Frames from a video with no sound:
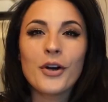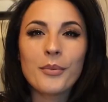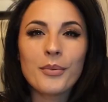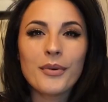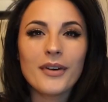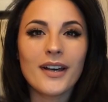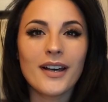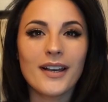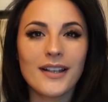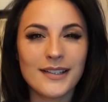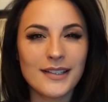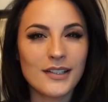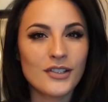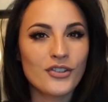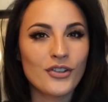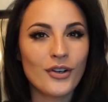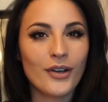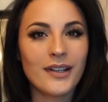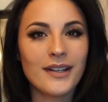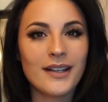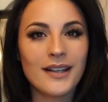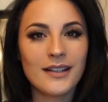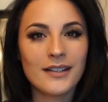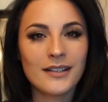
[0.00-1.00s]
hope you guys
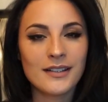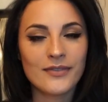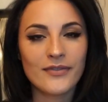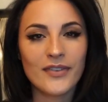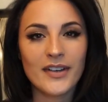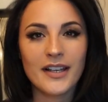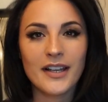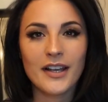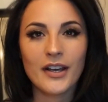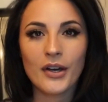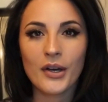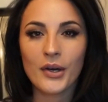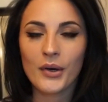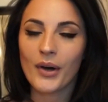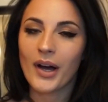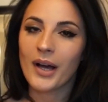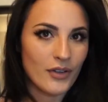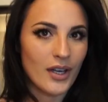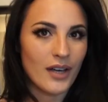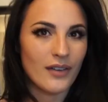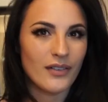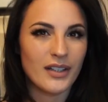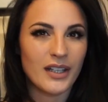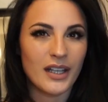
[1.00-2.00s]
enjoyed this video. If
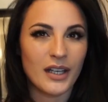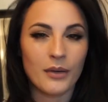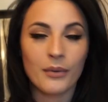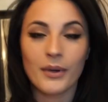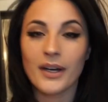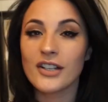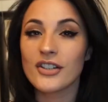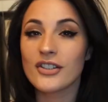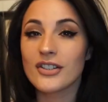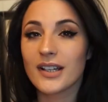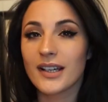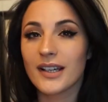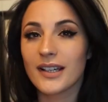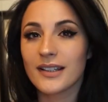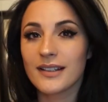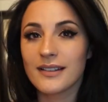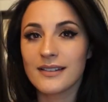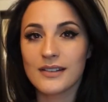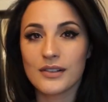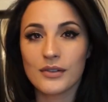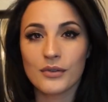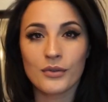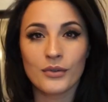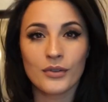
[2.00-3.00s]
you have any
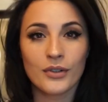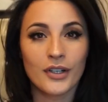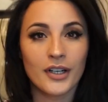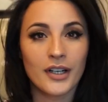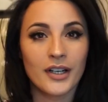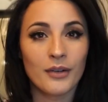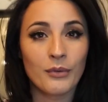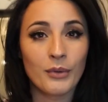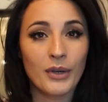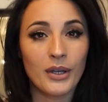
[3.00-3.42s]
questions or